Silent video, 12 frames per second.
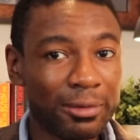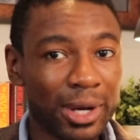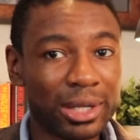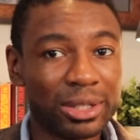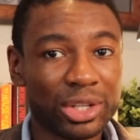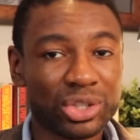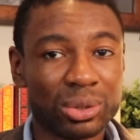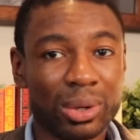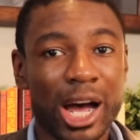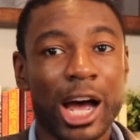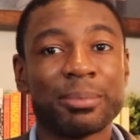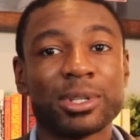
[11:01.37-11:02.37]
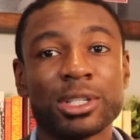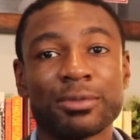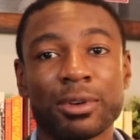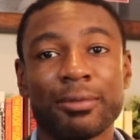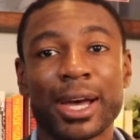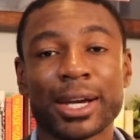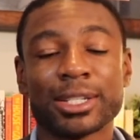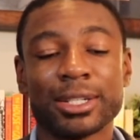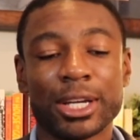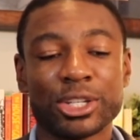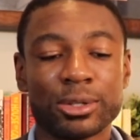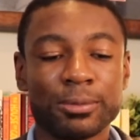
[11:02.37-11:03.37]
additional options for
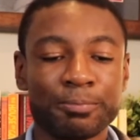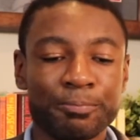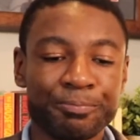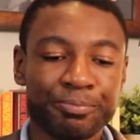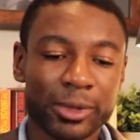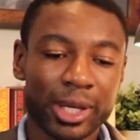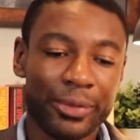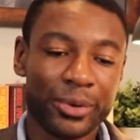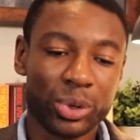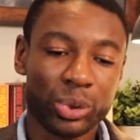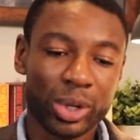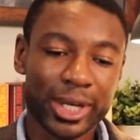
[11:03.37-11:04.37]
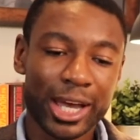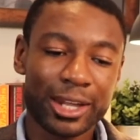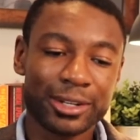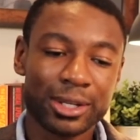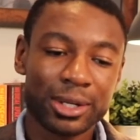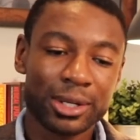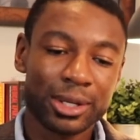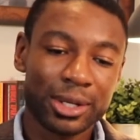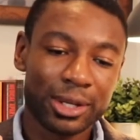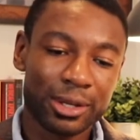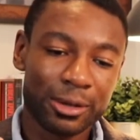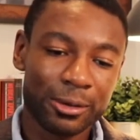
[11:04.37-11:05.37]
vaccination, and they're going to look at
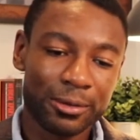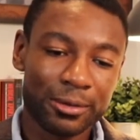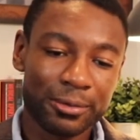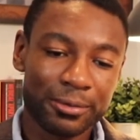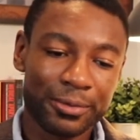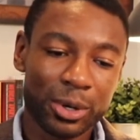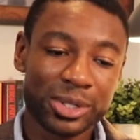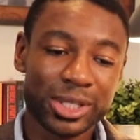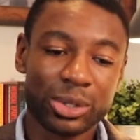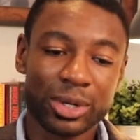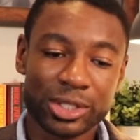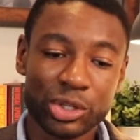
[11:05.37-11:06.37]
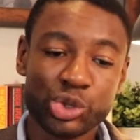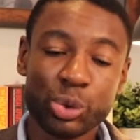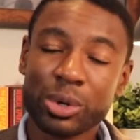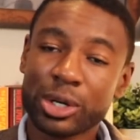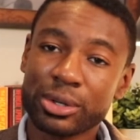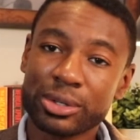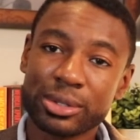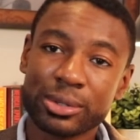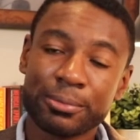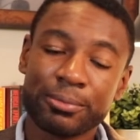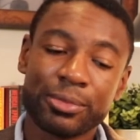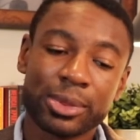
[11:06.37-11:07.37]
folks that are essential workers,
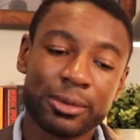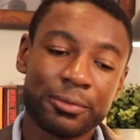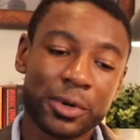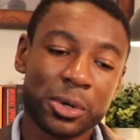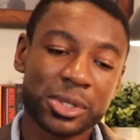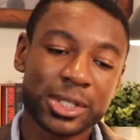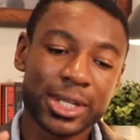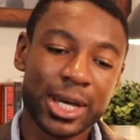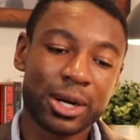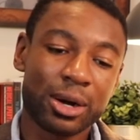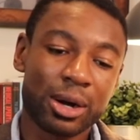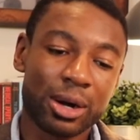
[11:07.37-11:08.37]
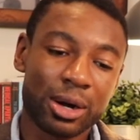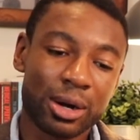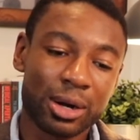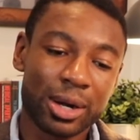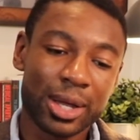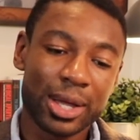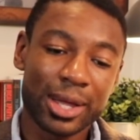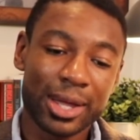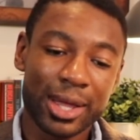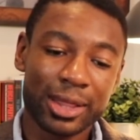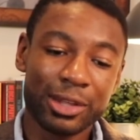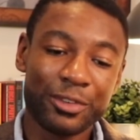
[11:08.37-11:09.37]
folks that are
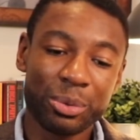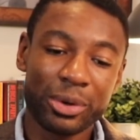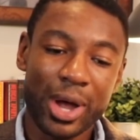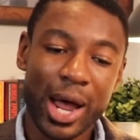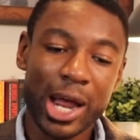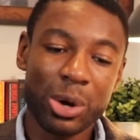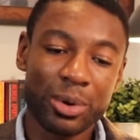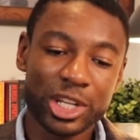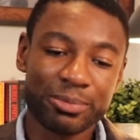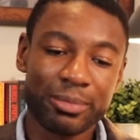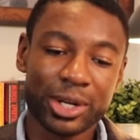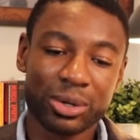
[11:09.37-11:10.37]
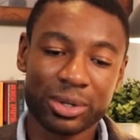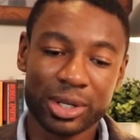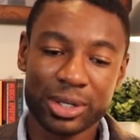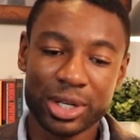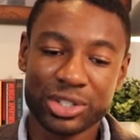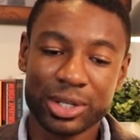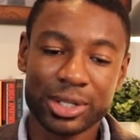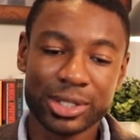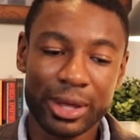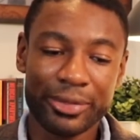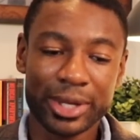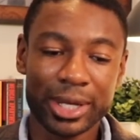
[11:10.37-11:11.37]
living with high-risk medical conditions,
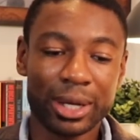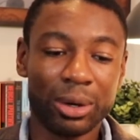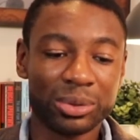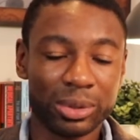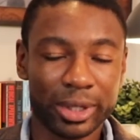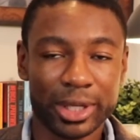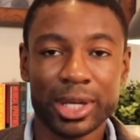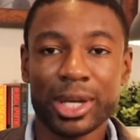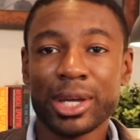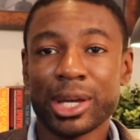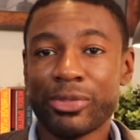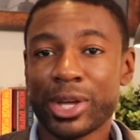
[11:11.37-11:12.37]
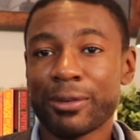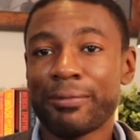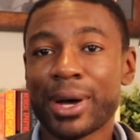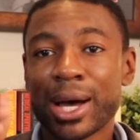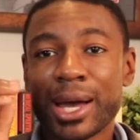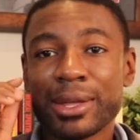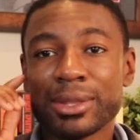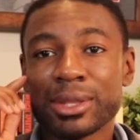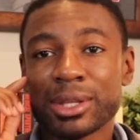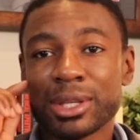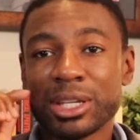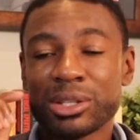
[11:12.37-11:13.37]
and the elderly. And they
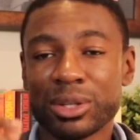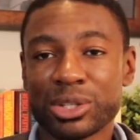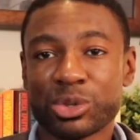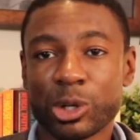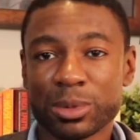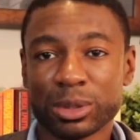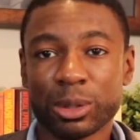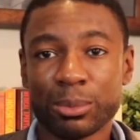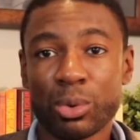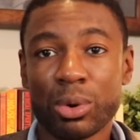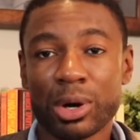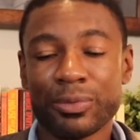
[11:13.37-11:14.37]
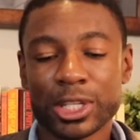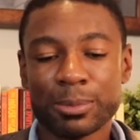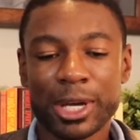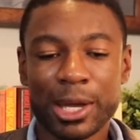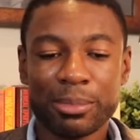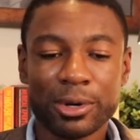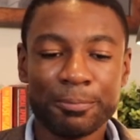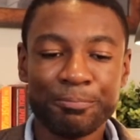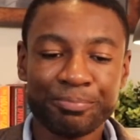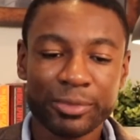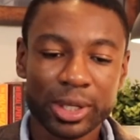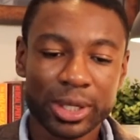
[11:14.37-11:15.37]
define each of these groups a little more in this paper,
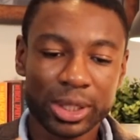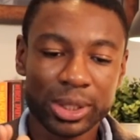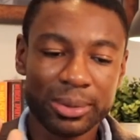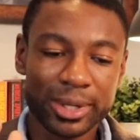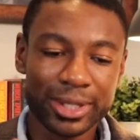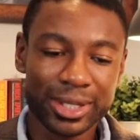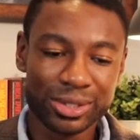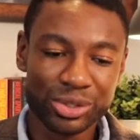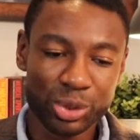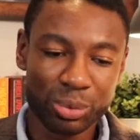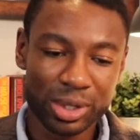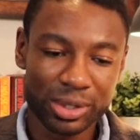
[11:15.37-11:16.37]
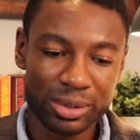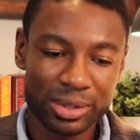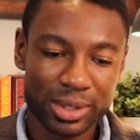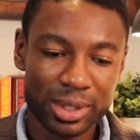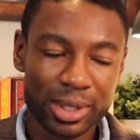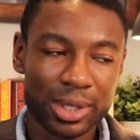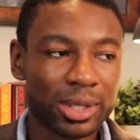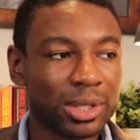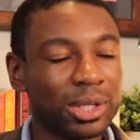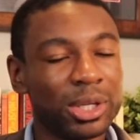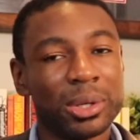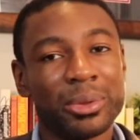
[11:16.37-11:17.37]
including the essential workers.
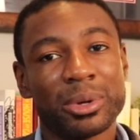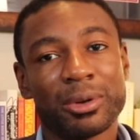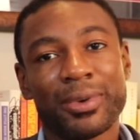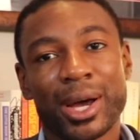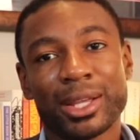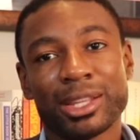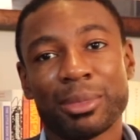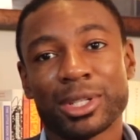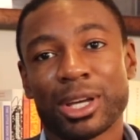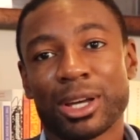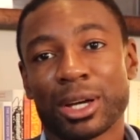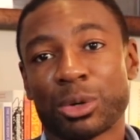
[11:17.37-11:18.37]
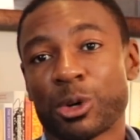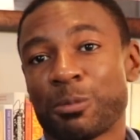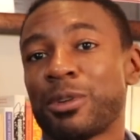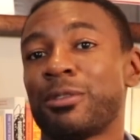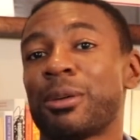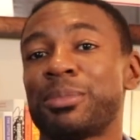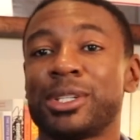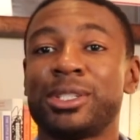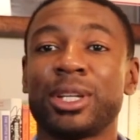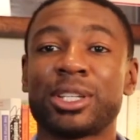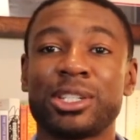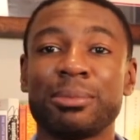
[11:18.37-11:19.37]
They're defining them as a group of up to
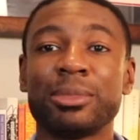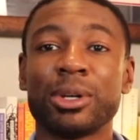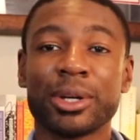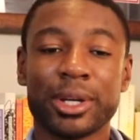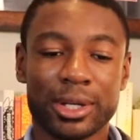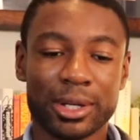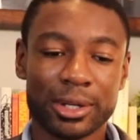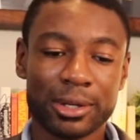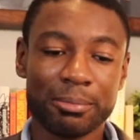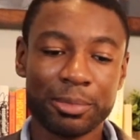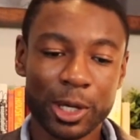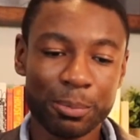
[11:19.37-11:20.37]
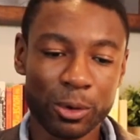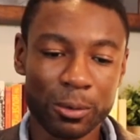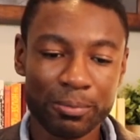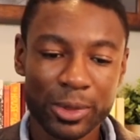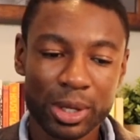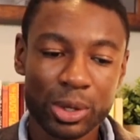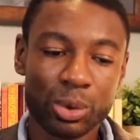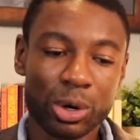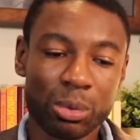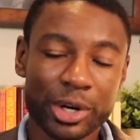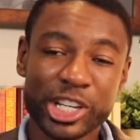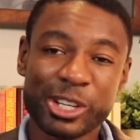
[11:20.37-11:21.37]
60 million people who are
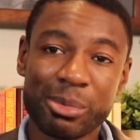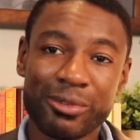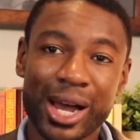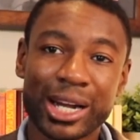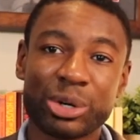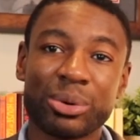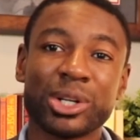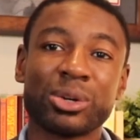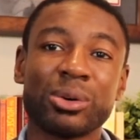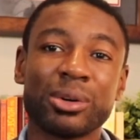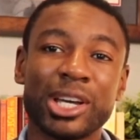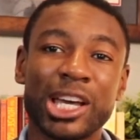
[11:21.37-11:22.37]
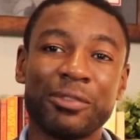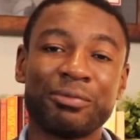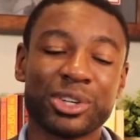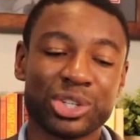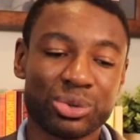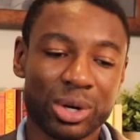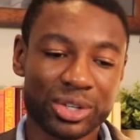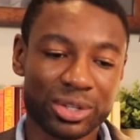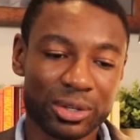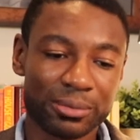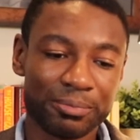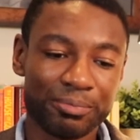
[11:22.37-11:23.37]
working to provide critical
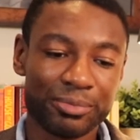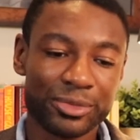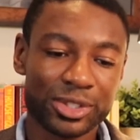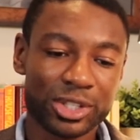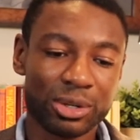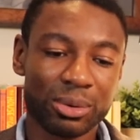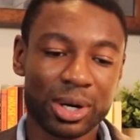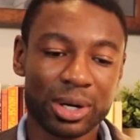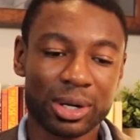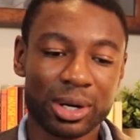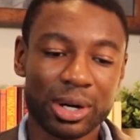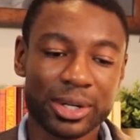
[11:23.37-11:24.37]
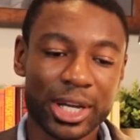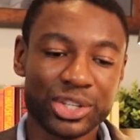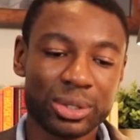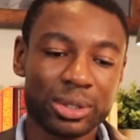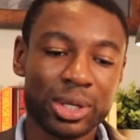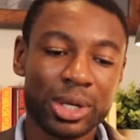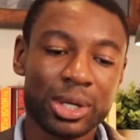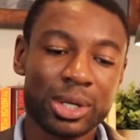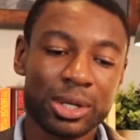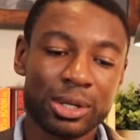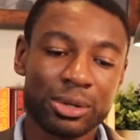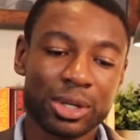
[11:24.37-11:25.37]
infrastructure to our nation,
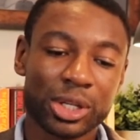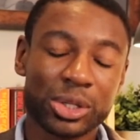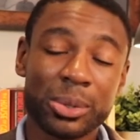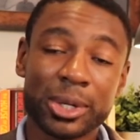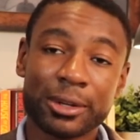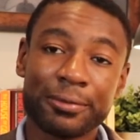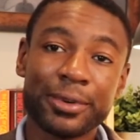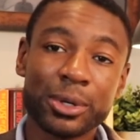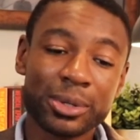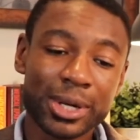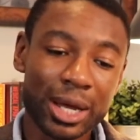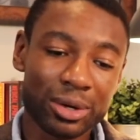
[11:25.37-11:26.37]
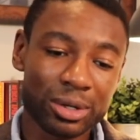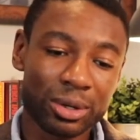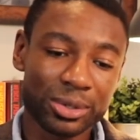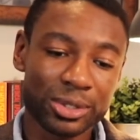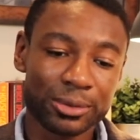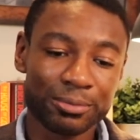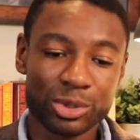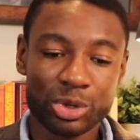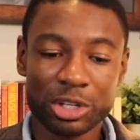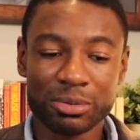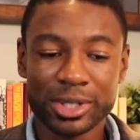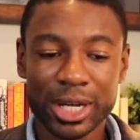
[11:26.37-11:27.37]
including food and agriculture,
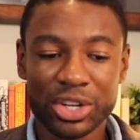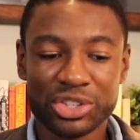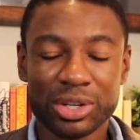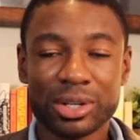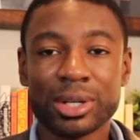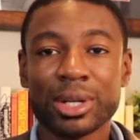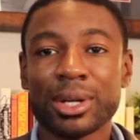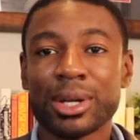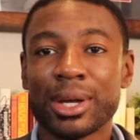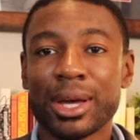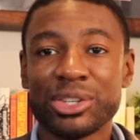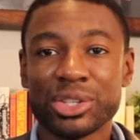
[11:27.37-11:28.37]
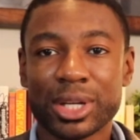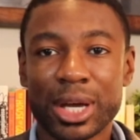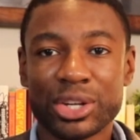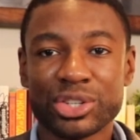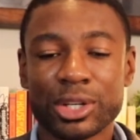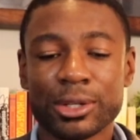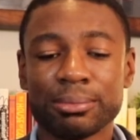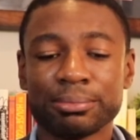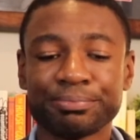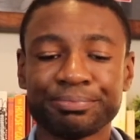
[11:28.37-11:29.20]
transportation, education.